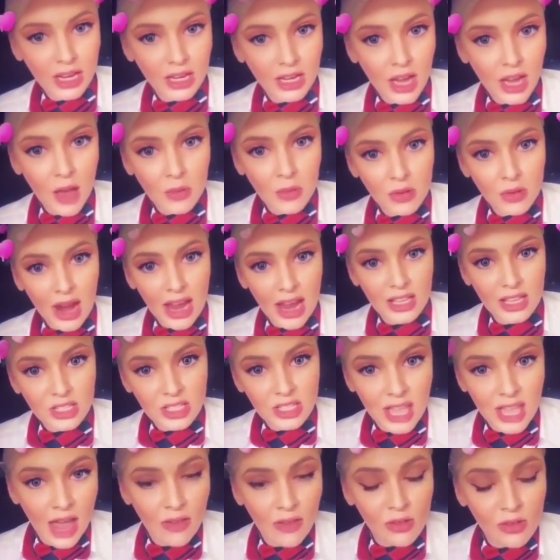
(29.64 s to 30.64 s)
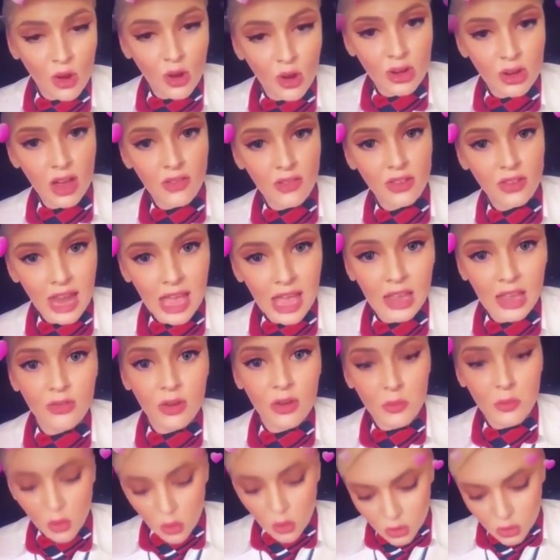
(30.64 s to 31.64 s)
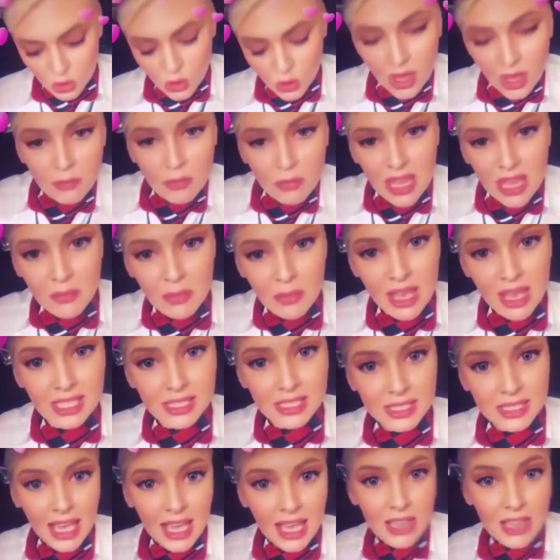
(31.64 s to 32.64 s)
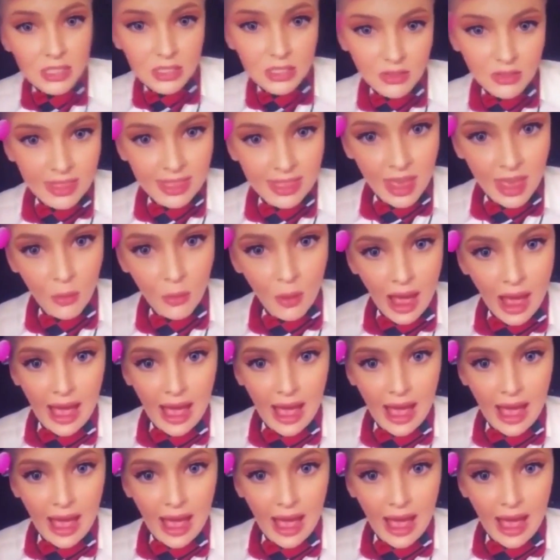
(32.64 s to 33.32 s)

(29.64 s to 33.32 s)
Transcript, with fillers: upgrades because I haven't got enough leg room because all their BBCs are in their way.